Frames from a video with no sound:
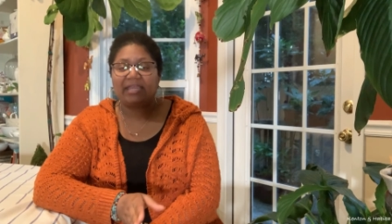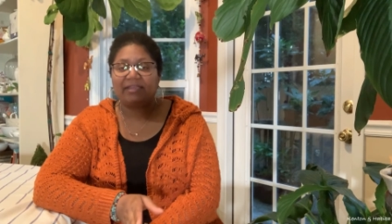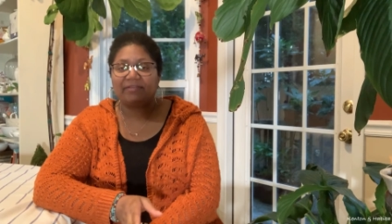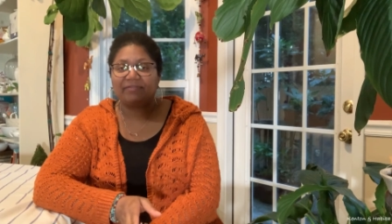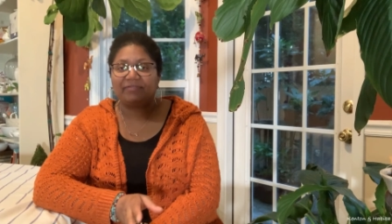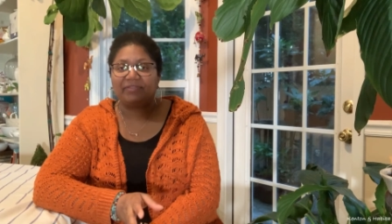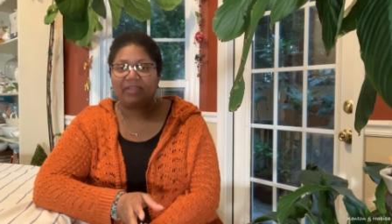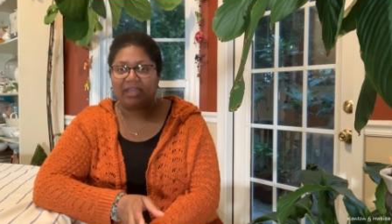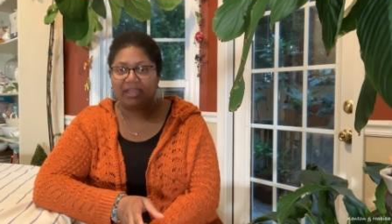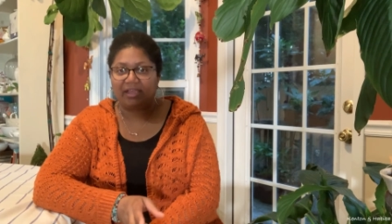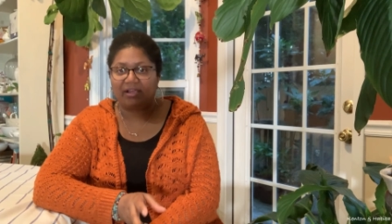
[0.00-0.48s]

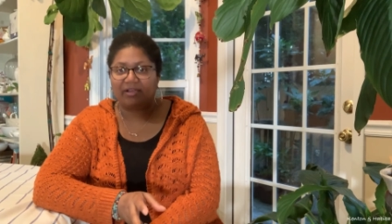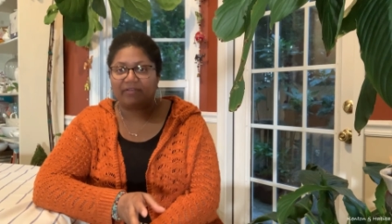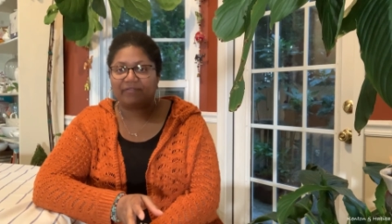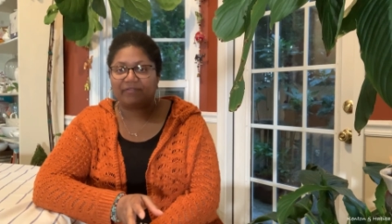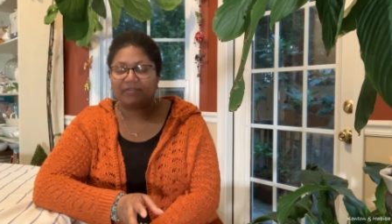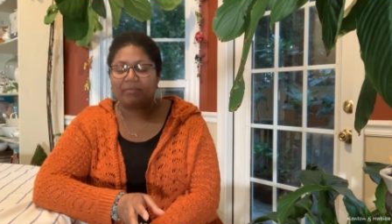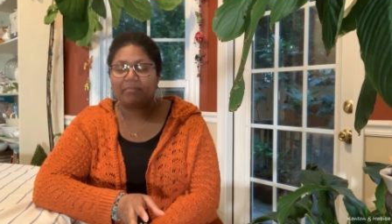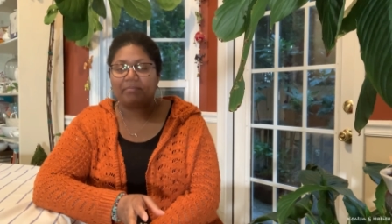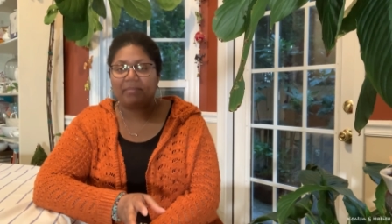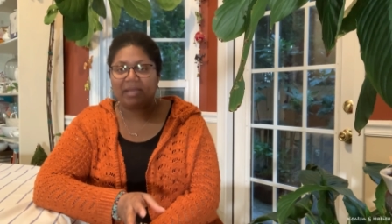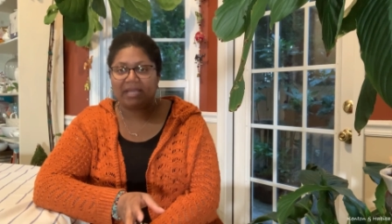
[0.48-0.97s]
if they are
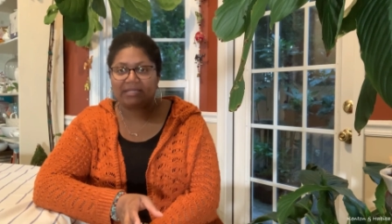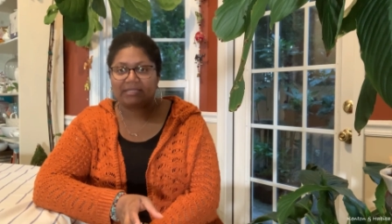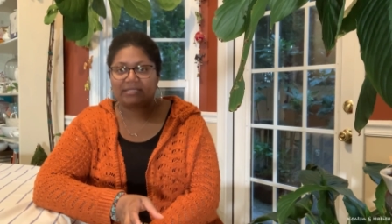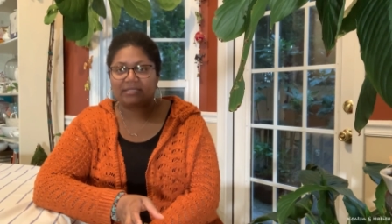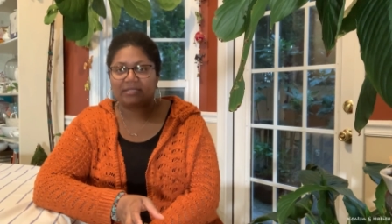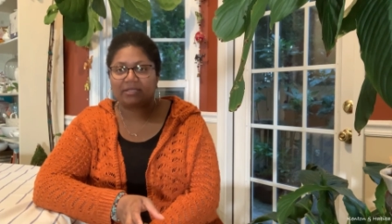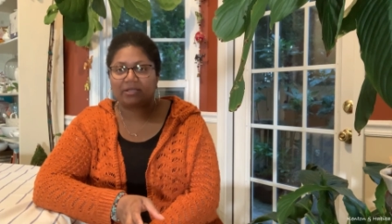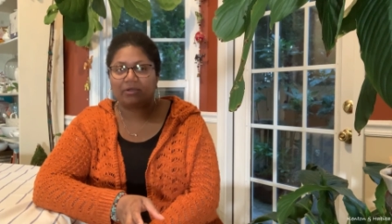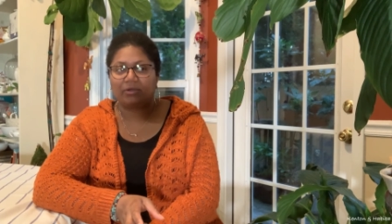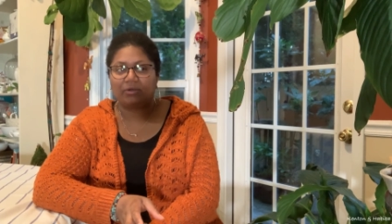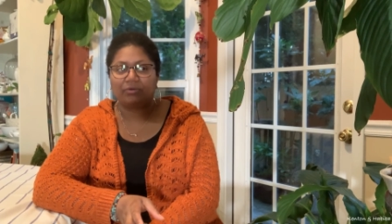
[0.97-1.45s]
from
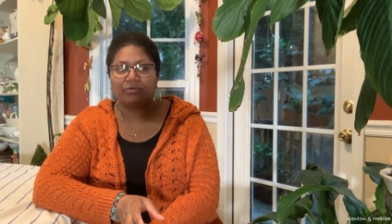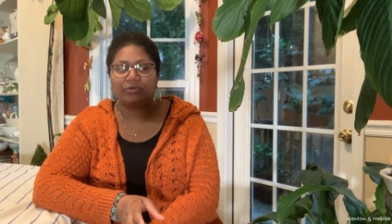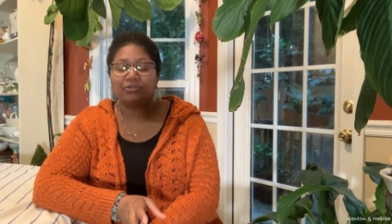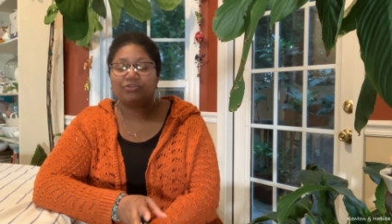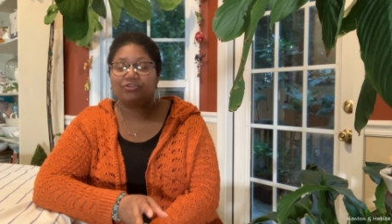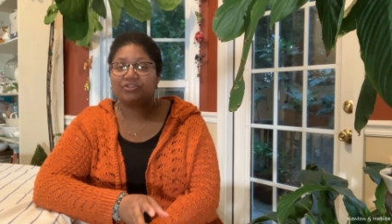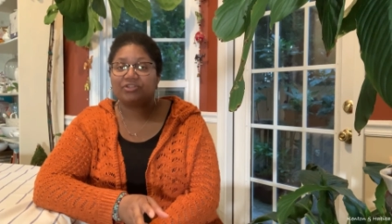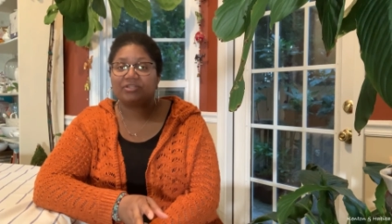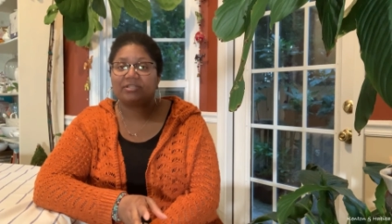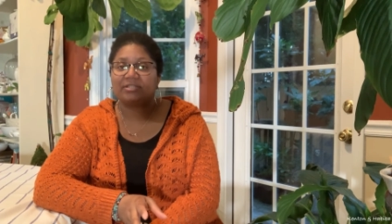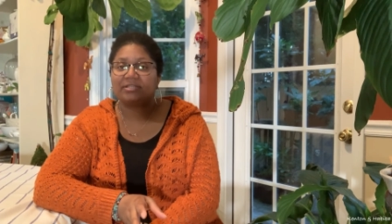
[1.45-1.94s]
Mexico.
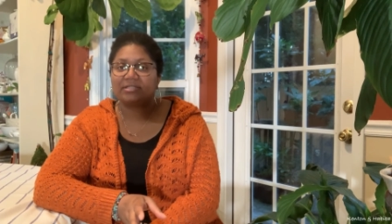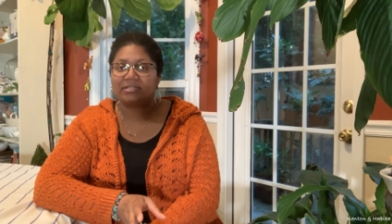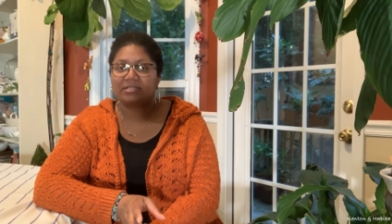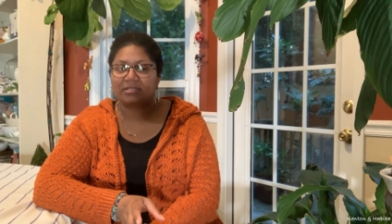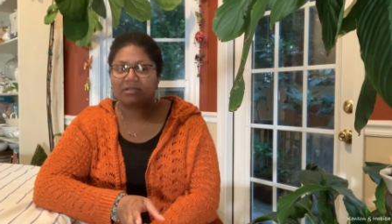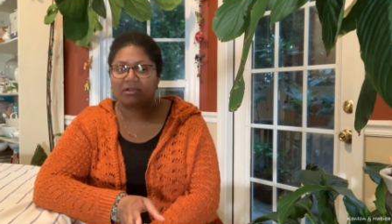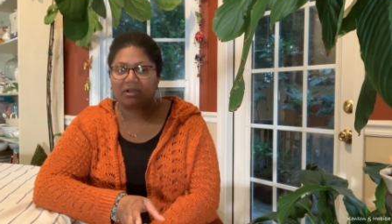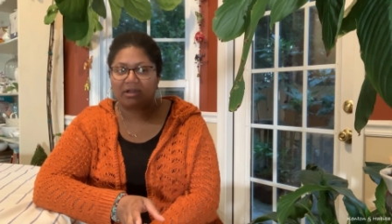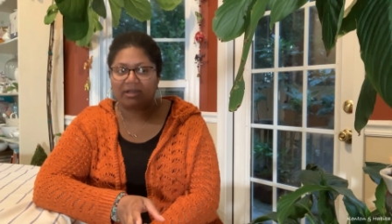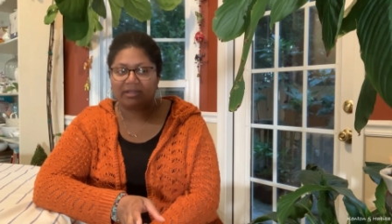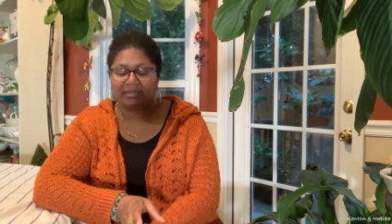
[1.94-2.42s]
You should
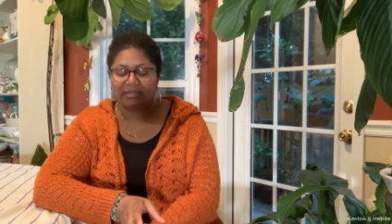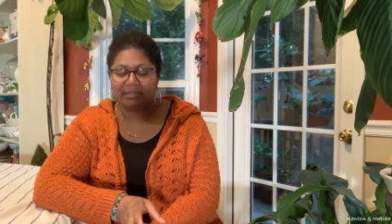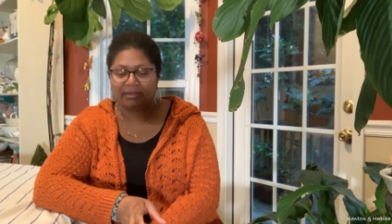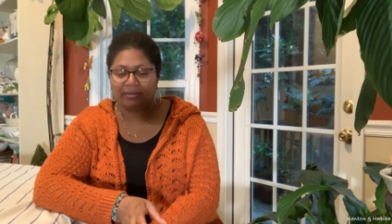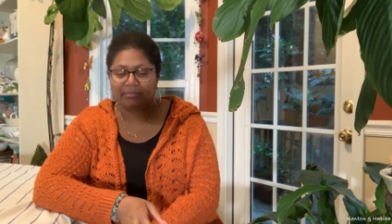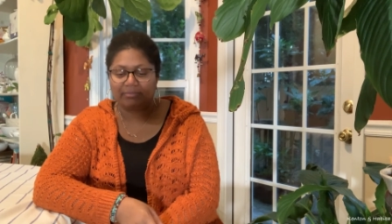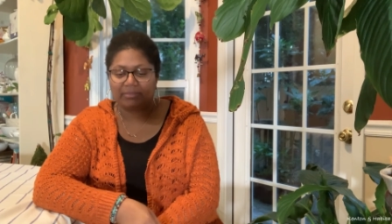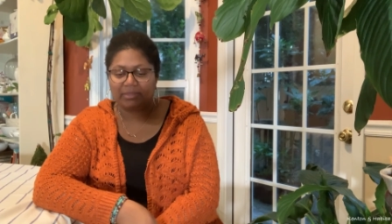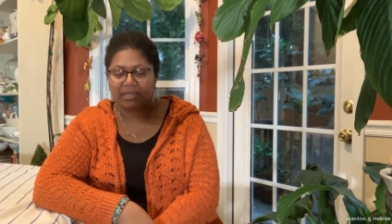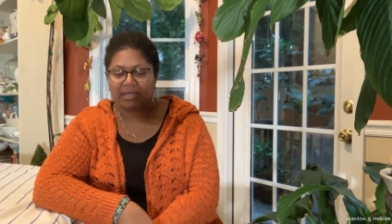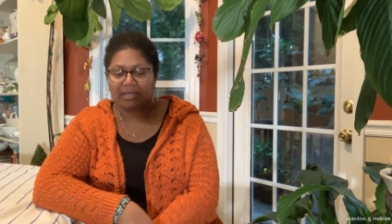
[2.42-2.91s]
discard
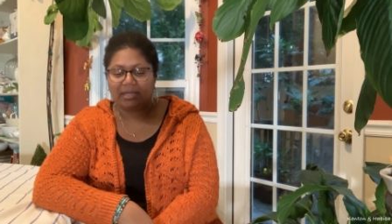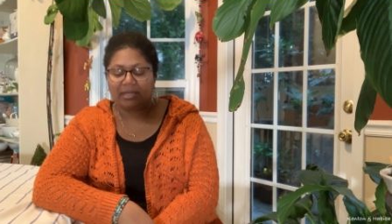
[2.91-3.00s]
them.